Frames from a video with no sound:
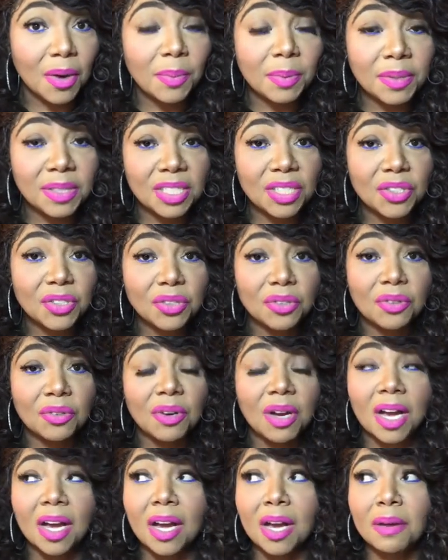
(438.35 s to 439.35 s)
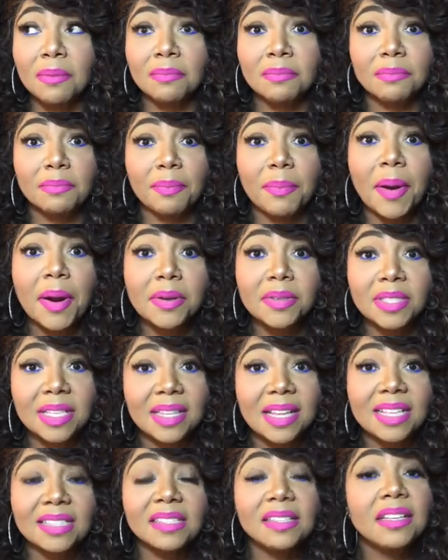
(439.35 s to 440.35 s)
potential
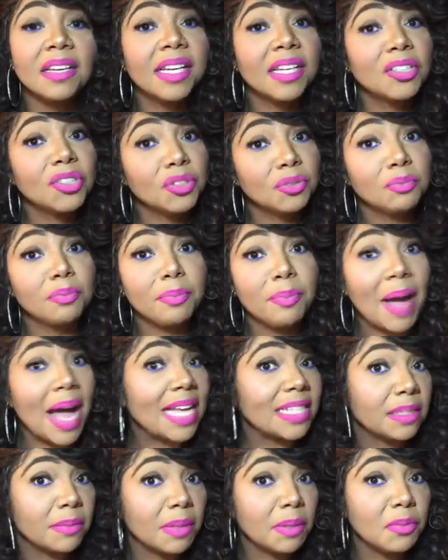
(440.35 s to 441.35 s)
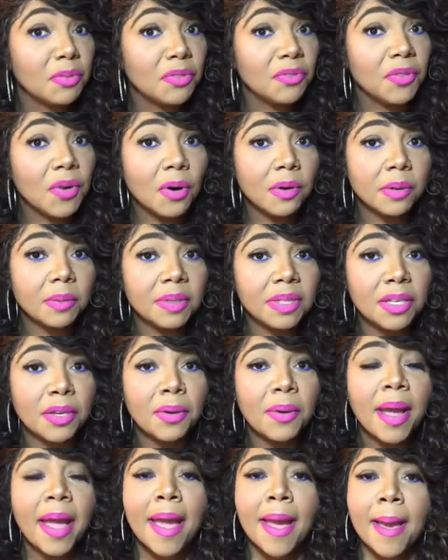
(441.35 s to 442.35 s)
person that's looking to possibly move forward with you,